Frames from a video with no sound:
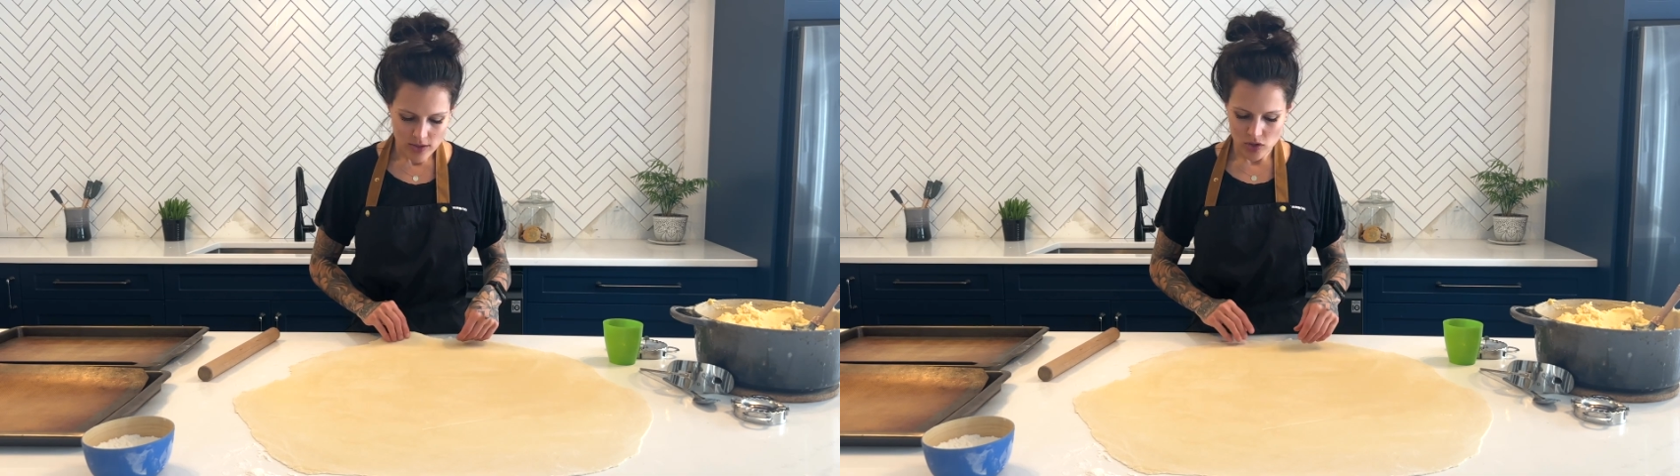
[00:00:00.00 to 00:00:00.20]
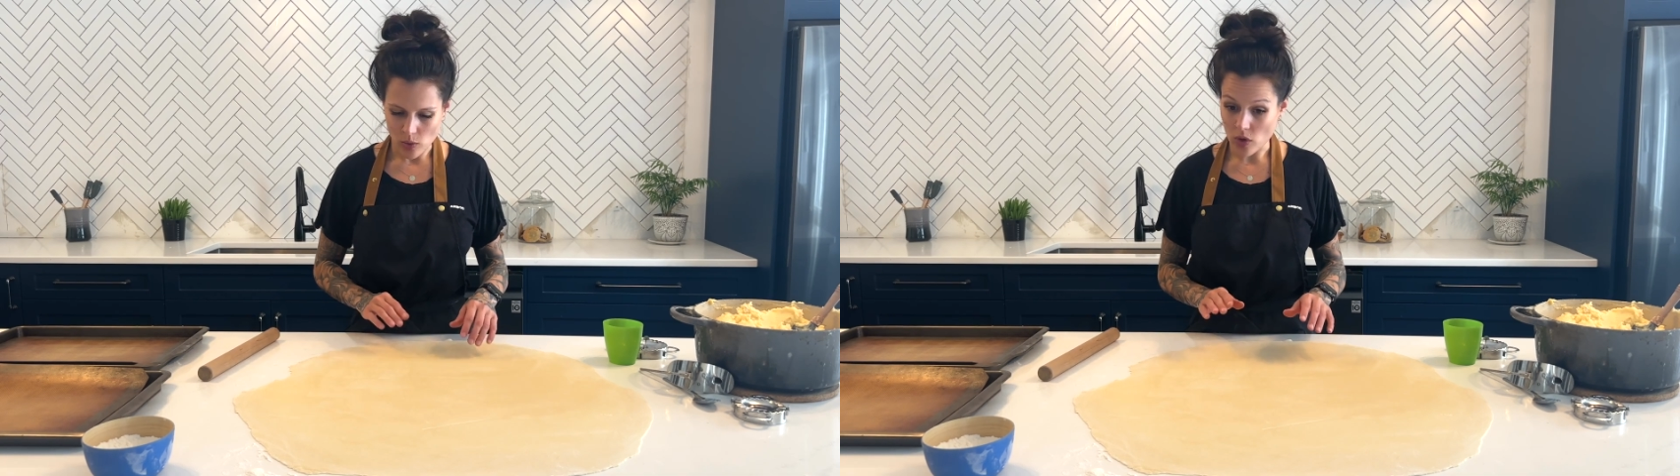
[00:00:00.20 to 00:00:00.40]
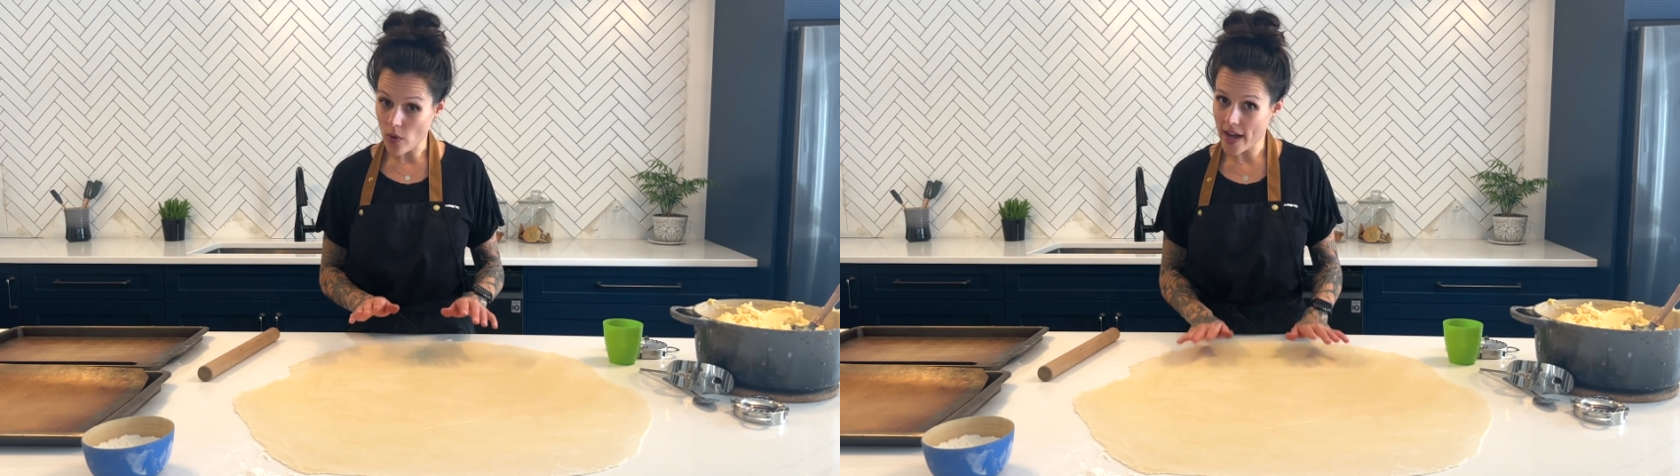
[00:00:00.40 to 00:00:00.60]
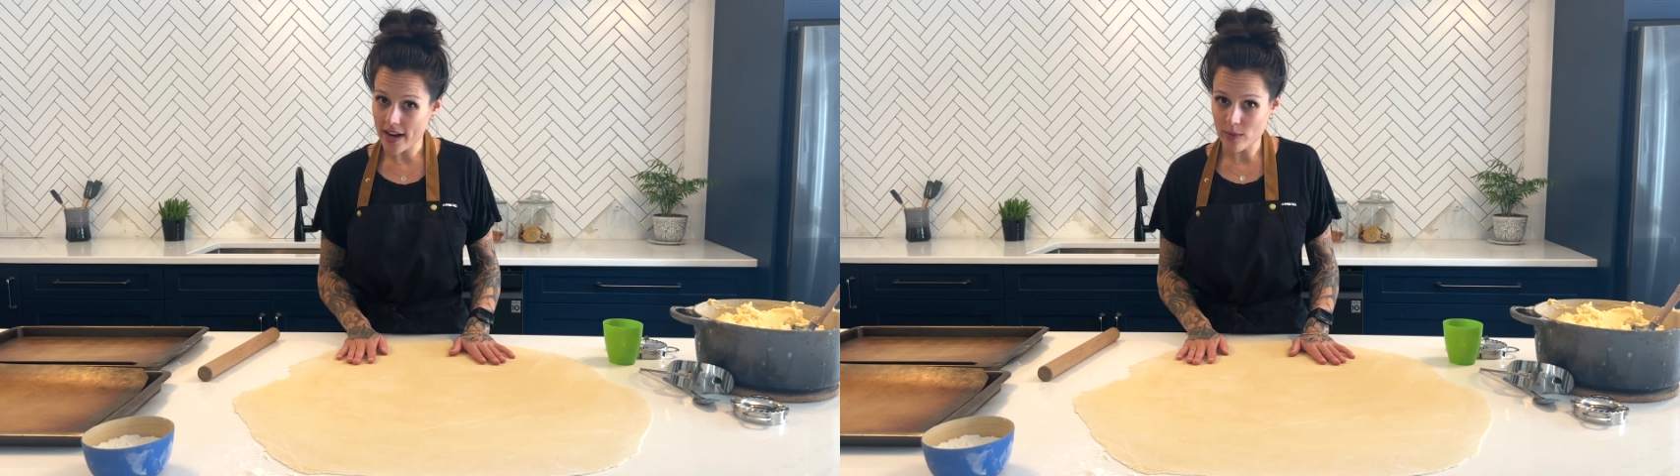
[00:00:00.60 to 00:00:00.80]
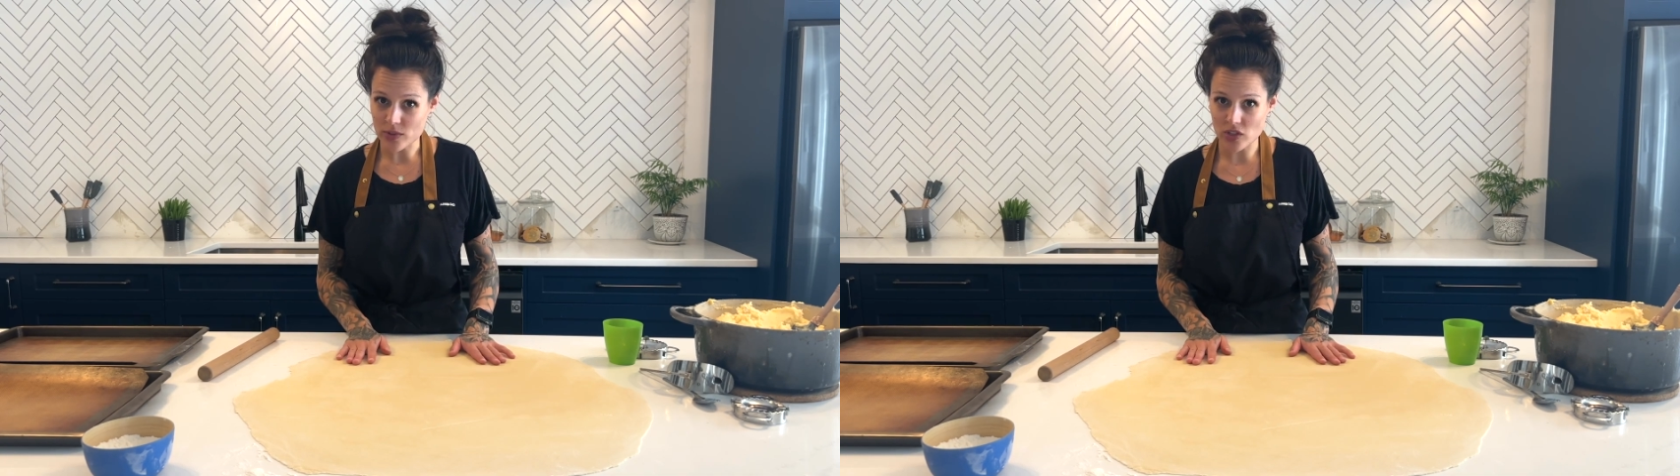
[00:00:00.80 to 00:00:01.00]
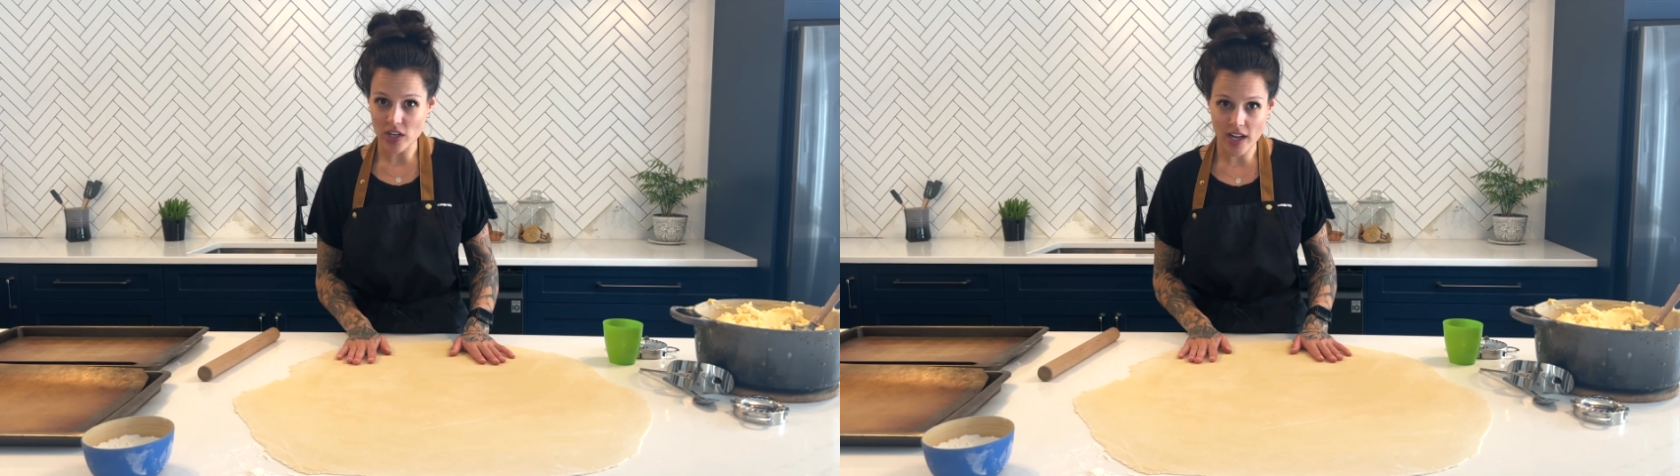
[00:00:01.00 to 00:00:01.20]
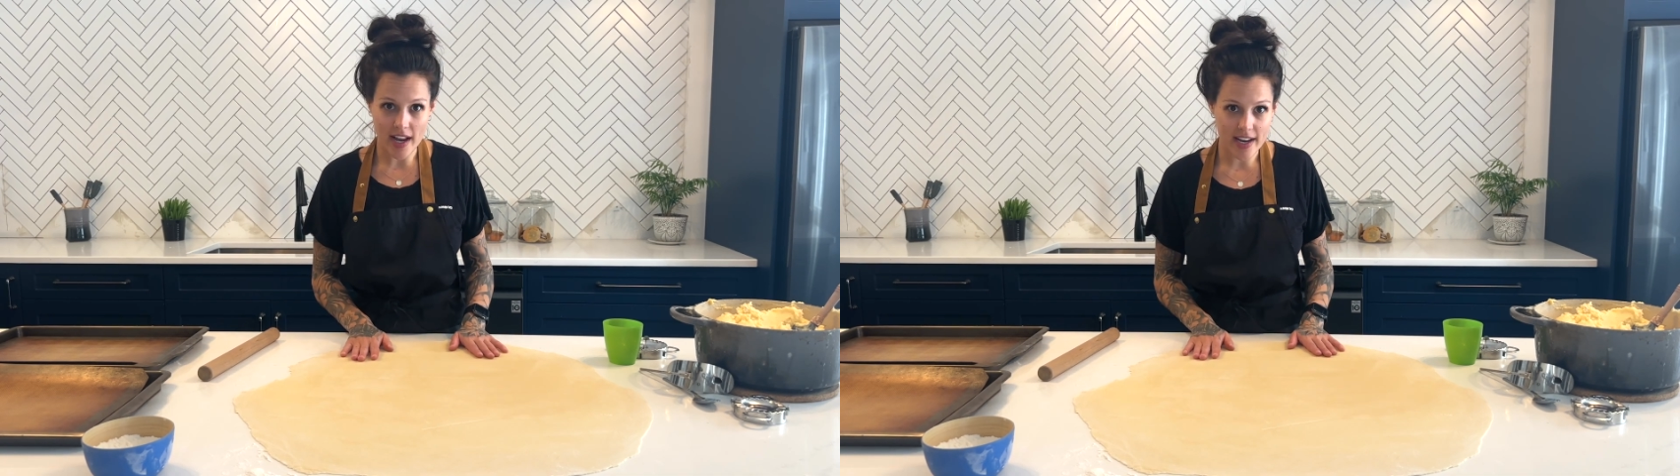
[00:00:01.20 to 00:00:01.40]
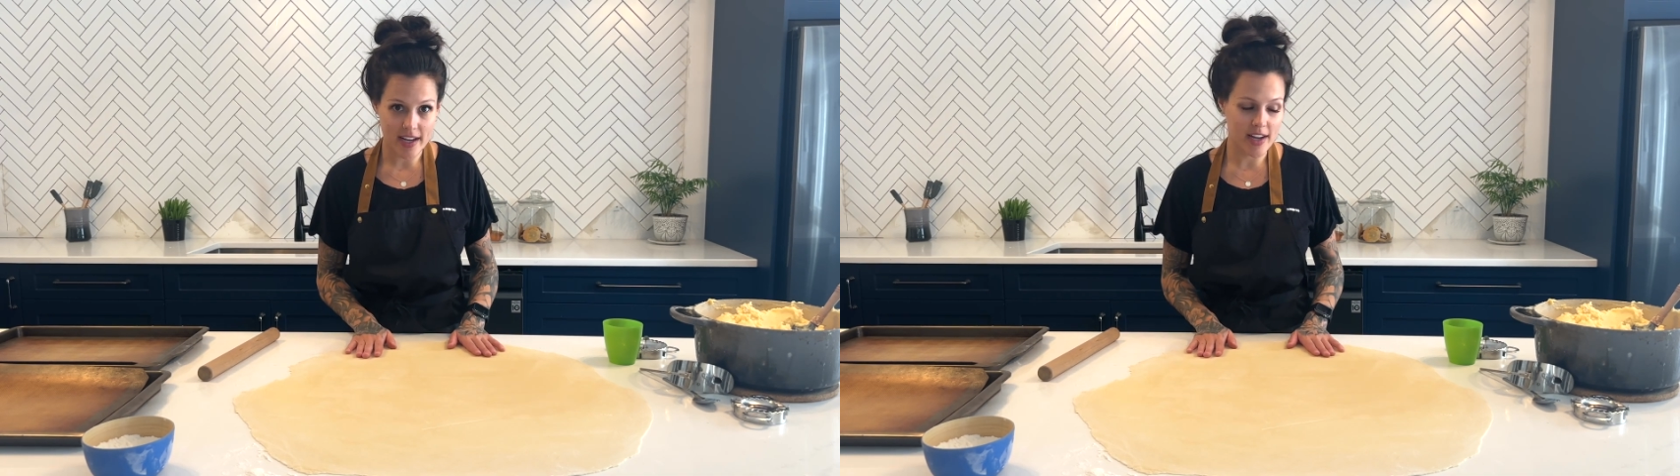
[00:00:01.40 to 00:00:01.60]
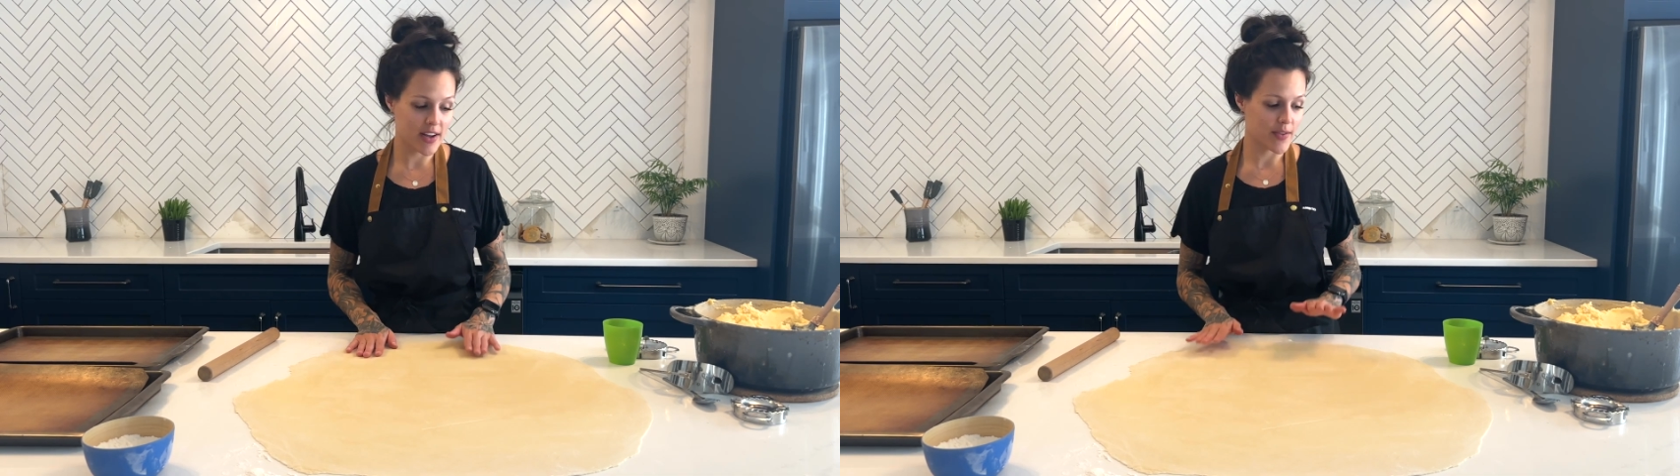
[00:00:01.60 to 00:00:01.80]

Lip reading: So we'll go ahead and we'll start cutting